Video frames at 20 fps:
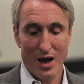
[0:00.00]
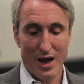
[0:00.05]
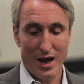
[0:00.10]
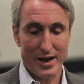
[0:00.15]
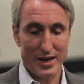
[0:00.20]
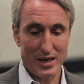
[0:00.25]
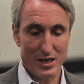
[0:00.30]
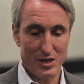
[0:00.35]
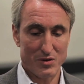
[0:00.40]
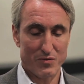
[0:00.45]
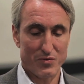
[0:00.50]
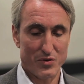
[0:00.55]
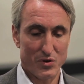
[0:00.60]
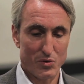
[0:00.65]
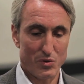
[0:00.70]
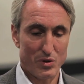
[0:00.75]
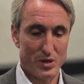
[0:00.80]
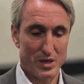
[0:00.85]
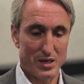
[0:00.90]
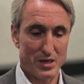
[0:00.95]
I
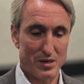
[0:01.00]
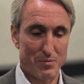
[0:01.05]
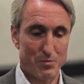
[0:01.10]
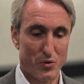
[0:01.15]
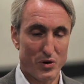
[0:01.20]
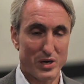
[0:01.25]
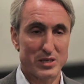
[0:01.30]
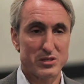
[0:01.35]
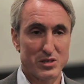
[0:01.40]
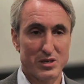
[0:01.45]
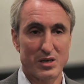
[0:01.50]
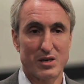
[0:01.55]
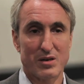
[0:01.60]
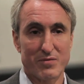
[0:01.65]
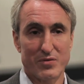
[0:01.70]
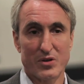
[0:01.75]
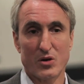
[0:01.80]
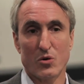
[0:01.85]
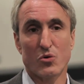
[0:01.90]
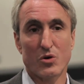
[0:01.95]
interviewed the president
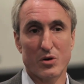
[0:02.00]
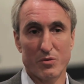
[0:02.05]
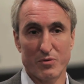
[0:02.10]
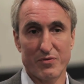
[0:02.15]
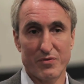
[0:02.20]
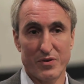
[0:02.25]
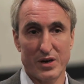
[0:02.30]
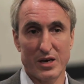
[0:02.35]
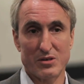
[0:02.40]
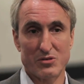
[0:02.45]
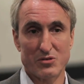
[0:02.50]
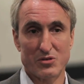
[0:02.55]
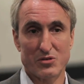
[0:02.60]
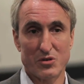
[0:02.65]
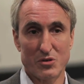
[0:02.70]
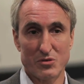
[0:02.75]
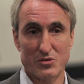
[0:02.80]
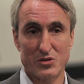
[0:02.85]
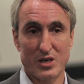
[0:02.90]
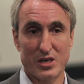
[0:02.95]
of the Corn Refiners
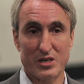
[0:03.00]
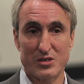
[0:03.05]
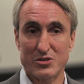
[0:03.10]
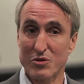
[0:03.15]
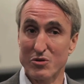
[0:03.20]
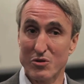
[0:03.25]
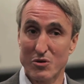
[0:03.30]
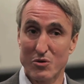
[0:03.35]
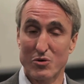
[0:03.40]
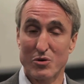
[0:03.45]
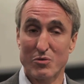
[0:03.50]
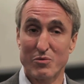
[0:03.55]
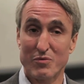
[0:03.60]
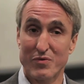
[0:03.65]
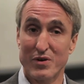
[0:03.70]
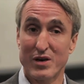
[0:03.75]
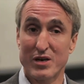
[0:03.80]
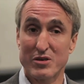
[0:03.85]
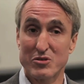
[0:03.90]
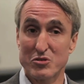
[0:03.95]
Association. The corn
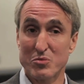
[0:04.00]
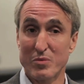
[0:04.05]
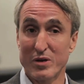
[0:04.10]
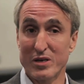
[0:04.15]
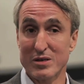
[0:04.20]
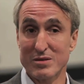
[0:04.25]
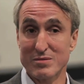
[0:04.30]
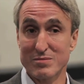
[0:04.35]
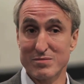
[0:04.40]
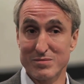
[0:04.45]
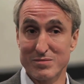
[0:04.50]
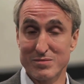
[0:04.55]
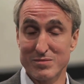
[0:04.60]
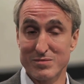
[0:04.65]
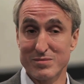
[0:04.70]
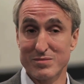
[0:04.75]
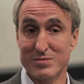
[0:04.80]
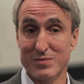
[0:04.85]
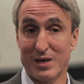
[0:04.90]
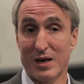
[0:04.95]
refiners make
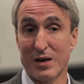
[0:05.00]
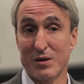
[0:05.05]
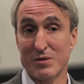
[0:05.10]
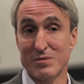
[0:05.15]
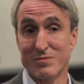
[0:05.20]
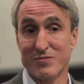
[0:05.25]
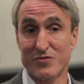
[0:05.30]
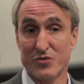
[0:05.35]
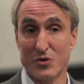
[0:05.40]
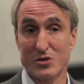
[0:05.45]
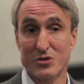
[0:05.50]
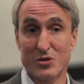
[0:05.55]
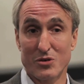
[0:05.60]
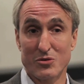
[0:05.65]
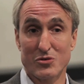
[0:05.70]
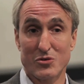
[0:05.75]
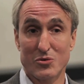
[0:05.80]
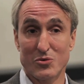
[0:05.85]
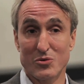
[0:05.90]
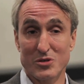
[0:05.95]
high
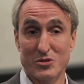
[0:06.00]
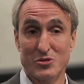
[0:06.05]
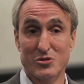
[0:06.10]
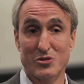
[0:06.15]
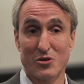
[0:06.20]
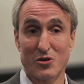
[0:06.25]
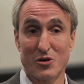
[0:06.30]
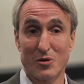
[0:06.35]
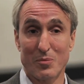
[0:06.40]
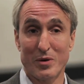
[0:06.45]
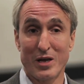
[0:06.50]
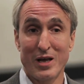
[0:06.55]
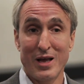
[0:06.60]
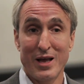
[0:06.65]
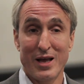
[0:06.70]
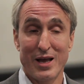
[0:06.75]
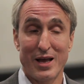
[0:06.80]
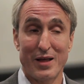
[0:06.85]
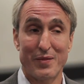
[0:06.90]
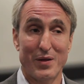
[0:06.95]
fructose corn syrup,
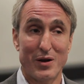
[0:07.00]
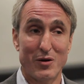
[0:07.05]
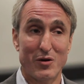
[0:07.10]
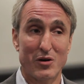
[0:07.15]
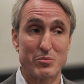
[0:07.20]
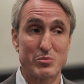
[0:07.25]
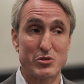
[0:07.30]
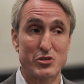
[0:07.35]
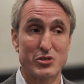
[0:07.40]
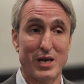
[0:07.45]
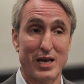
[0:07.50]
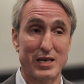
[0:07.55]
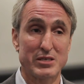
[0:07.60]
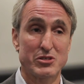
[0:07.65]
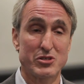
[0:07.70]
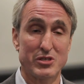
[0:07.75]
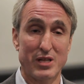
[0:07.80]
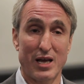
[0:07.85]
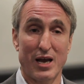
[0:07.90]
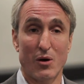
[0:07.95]
and they're
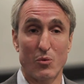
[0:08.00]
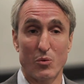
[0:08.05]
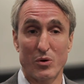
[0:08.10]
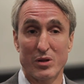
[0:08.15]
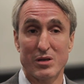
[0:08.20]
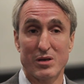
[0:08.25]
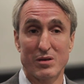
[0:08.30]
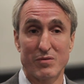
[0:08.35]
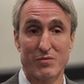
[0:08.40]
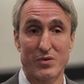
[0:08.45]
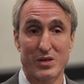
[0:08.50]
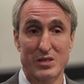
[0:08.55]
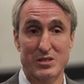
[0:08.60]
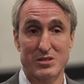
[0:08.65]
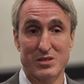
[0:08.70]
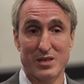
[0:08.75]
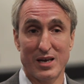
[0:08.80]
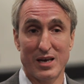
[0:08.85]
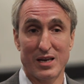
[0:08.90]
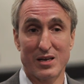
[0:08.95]
obsessed now with
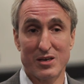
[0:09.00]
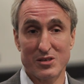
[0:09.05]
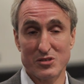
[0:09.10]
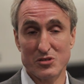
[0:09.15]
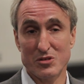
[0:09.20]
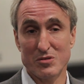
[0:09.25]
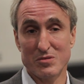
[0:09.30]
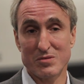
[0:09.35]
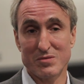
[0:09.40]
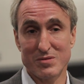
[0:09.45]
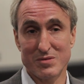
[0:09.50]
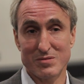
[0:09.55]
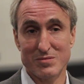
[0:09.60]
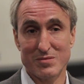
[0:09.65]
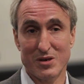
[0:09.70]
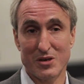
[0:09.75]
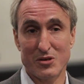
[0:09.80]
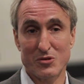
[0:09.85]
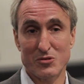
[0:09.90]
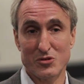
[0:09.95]
getting us to
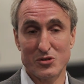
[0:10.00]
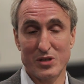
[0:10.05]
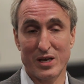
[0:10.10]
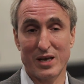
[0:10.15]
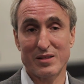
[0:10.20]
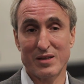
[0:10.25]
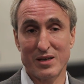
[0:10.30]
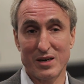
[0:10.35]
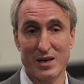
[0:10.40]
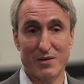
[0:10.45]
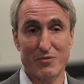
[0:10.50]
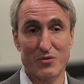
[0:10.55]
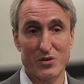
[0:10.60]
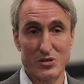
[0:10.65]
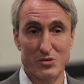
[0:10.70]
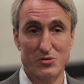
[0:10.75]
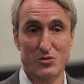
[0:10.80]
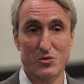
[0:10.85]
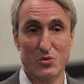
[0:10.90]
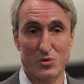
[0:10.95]
understand that high
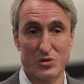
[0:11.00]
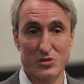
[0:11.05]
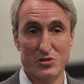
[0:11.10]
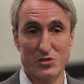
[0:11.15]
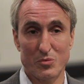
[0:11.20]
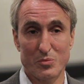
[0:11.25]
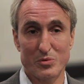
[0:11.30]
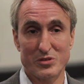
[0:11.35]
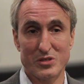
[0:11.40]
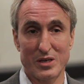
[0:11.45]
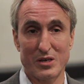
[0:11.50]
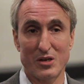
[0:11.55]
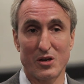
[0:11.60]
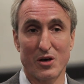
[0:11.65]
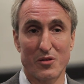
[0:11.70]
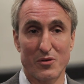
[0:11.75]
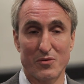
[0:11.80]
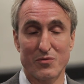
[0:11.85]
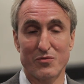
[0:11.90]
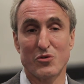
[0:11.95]
fructose corn syrup is
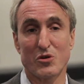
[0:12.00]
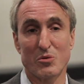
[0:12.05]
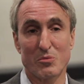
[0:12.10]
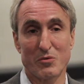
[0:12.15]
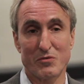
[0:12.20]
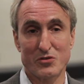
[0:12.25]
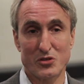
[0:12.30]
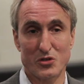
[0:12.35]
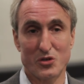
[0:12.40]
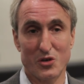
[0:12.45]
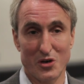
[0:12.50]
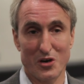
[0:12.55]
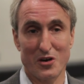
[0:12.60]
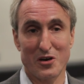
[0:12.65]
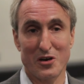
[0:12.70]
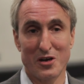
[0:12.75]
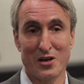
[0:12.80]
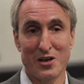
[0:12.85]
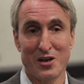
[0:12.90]
another form of sugar,